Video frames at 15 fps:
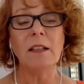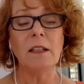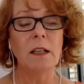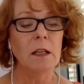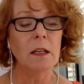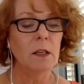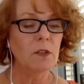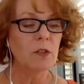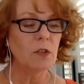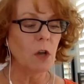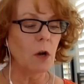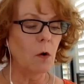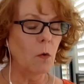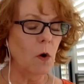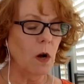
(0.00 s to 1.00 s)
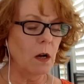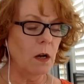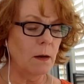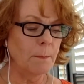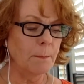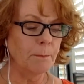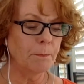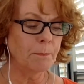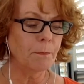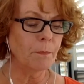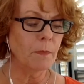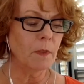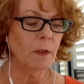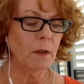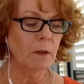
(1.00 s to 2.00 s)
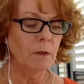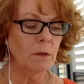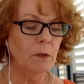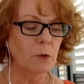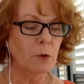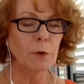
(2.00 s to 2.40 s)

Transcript: So the truth